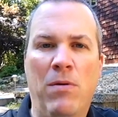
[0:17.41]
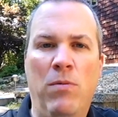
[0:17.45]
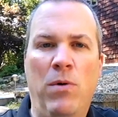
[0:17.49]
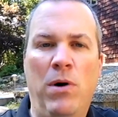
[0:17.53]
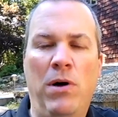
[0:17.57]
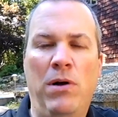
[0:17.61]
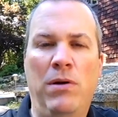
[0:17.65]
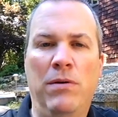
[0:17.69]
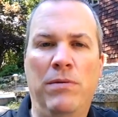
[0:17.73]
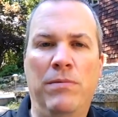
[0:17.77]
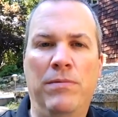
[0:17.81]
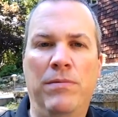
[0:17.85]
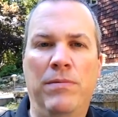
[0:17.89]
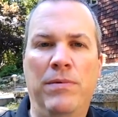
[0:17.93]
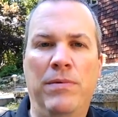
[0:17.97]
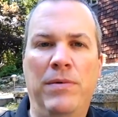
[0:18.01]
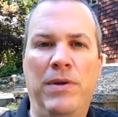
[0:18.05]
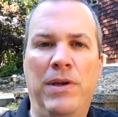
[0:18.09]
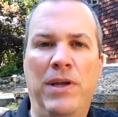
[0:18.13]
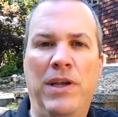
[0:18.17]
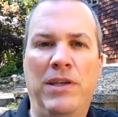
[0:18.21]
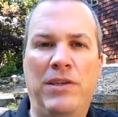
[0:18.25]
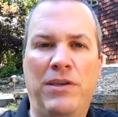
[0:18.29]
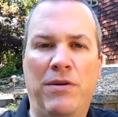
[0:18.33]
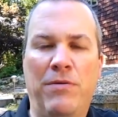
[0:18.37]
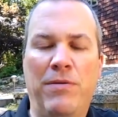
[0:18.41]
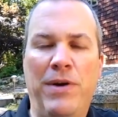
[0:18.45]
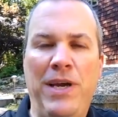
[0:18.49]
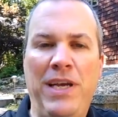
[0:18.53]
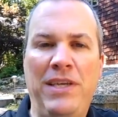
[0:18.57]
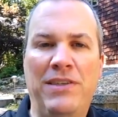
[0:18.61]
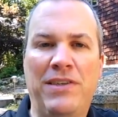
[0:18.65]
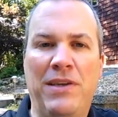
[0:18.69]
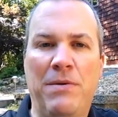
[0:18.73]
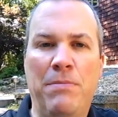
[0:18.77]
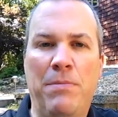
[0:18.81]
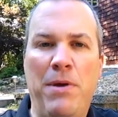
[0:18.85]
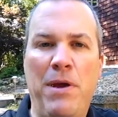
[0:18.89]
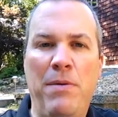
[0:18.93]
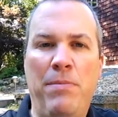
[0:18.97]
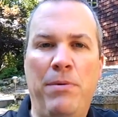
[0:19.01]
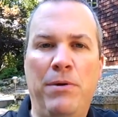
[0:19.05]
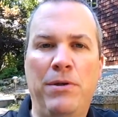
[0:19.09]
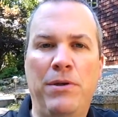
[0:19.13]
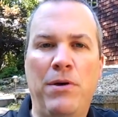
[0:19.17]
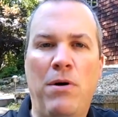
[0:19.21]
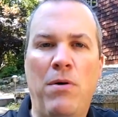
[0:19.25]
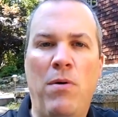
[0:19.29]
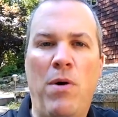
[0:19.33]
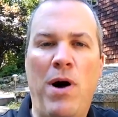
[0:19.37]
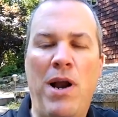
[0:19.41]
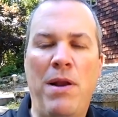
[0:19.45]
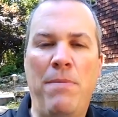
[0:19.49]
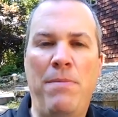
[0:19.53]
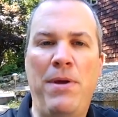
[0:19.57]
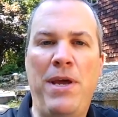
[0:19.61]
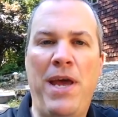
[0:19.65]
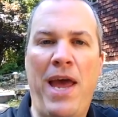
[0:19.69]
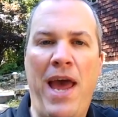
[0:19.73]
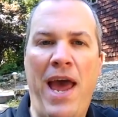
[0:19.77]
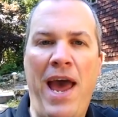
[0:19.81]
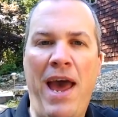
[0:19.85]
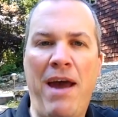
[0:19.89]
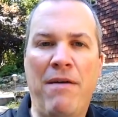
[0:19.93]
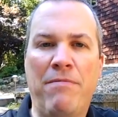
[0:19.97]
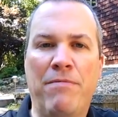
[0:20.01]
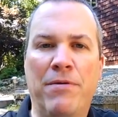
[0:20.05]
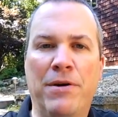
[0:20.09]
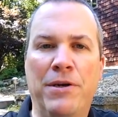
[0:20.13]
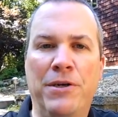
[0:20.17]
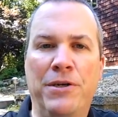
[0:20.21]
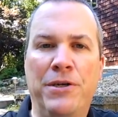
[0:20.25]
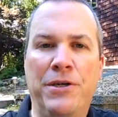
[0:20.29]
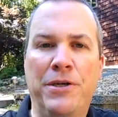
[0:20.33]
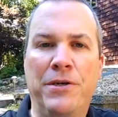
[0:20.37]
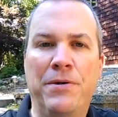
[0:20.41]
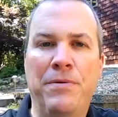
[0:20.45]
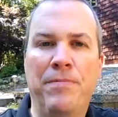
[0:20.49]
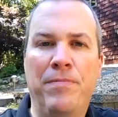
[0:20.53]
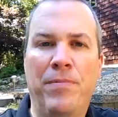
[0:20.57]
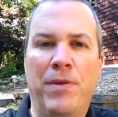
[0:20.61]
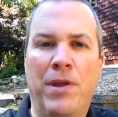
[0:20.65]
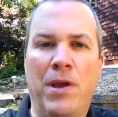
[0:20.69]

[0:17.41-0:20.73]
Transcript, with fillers: Well, it's a reason. People don't want to be average.